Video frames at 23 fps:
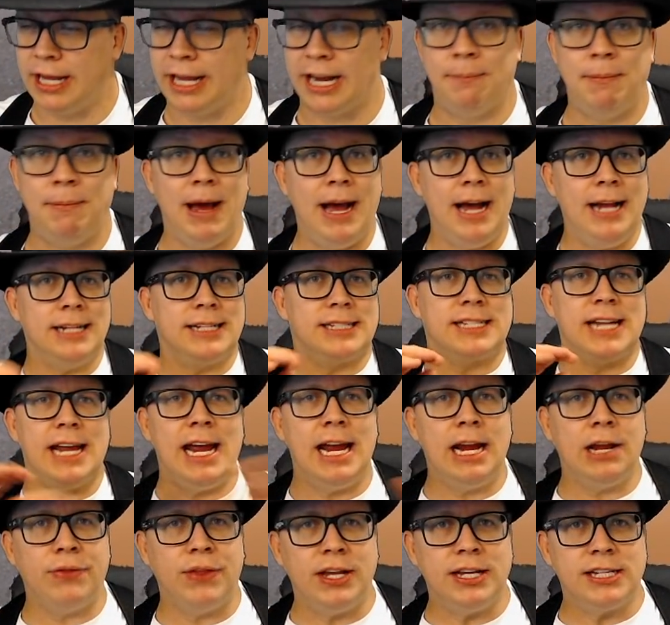And I'm not
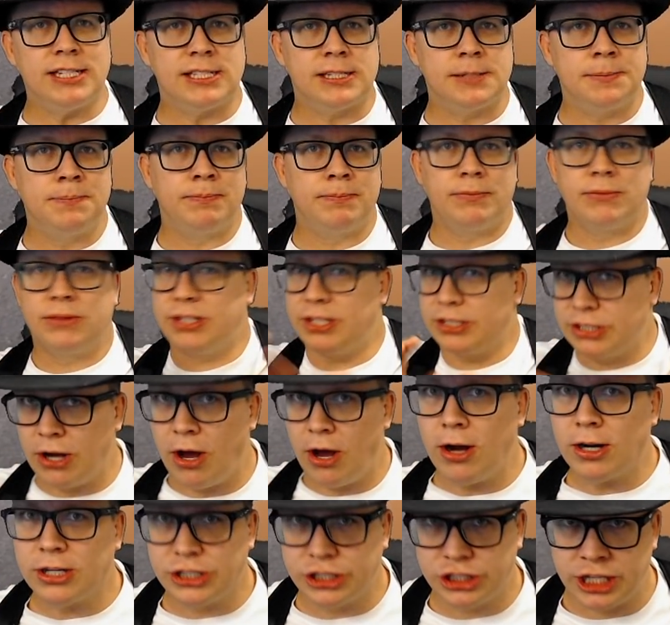saying this to
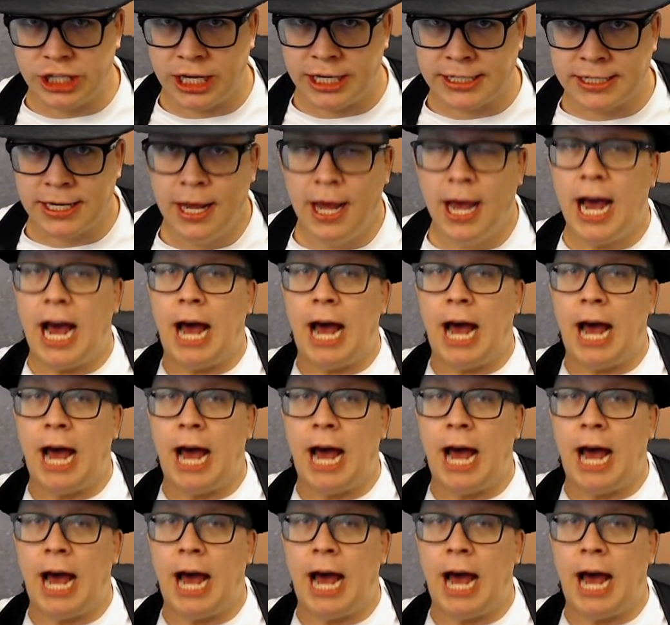talk shit.